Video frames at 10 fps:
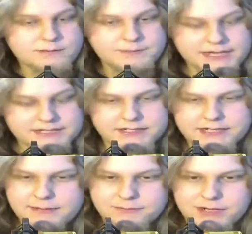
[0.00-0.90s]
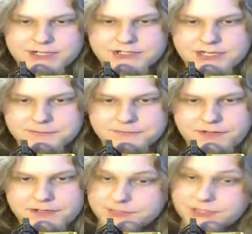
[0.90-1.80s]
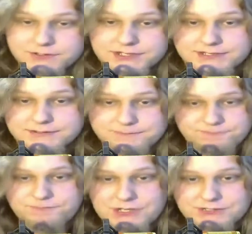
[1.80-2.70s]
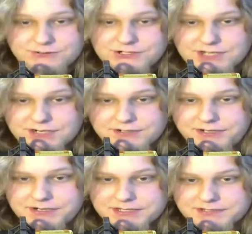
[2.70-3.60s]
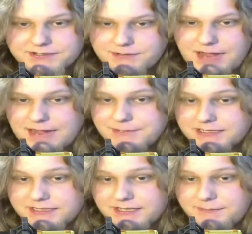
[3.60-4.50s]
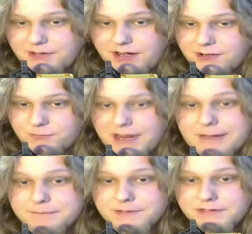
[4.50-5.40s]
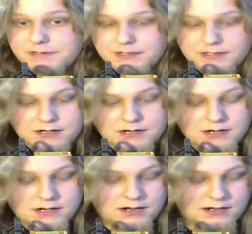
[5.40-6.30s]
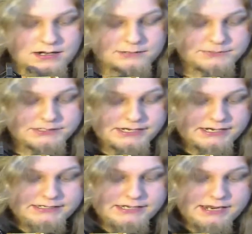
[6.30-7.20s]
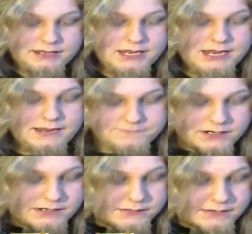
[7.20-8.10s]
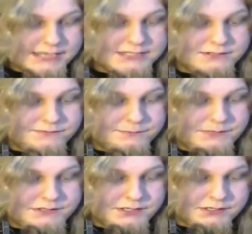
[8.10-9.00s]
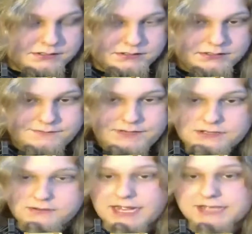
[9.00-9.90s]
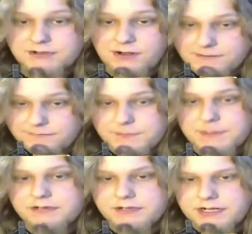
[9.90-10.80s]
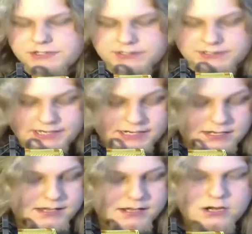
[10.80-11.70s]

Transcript: might be asking, Cameron, why'd you start with Volume 2? It's because this was just on clearance. I picked it up on a whim. And yeah, if none of you guys are familiar, if any of you guys are unfamiliar, I should say,